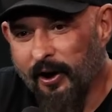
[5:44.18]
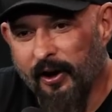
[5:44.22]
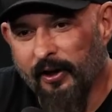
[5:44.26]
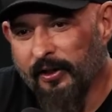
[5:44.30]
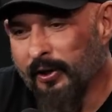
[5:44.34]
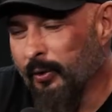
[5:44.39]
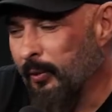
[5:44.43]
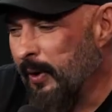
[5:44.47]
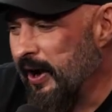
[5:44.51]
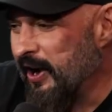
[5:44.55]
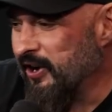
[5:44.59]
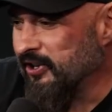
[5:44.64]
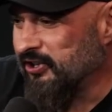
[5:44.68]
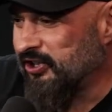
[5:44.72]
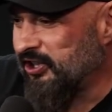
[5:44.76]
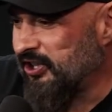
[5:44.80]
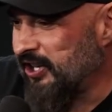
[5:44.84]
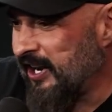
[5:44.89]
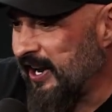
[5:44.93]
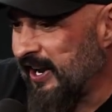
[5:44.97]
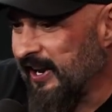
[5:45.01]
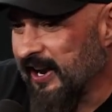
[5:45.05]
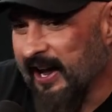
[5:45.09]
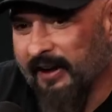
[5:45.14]
all the weird
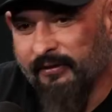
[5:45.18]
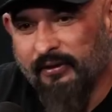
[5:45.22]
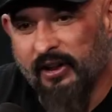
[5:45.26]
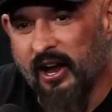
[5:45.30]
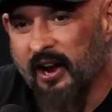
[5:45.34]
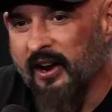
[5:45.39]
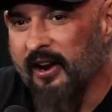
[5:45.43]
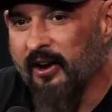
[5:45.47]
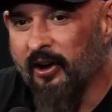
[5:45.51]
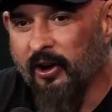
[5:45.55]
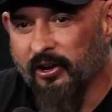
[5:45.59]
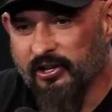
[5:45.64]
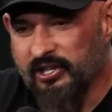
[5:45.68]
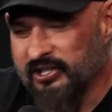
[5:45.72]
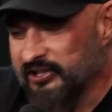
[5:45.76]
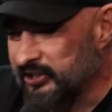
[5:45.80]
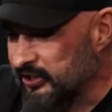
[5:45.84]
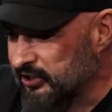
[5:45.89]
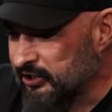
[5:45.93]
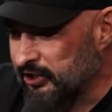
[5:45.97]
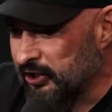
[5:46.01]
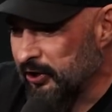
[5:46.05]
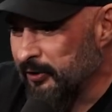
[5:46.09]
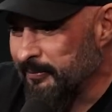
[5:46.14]
shit. I've done it all. Just
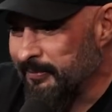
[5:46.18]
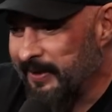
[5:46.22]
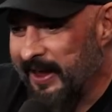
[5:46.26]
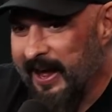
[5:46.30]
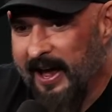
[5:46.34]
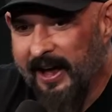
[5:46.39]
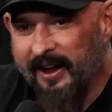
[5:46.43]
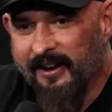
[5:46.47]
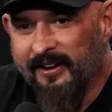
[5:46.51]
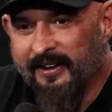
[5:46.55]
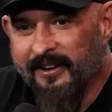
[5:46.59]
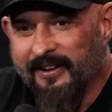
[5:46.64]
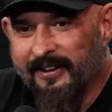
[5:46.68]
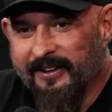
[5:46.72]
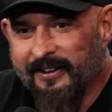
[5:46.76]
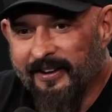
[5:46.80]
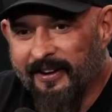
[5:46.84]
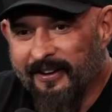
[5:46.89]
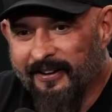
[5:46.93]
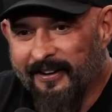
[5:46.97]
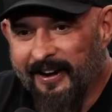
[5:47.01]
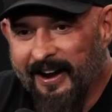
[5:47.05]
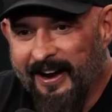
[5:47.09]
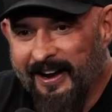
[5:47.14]
assume that.
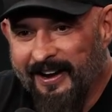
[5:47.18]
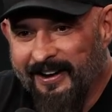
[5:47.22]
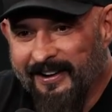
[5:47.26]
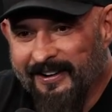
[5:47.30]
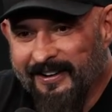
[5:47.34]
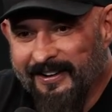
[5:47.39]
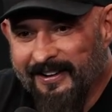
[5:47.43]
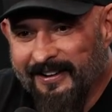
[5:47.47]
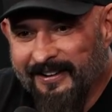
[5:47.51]
All right.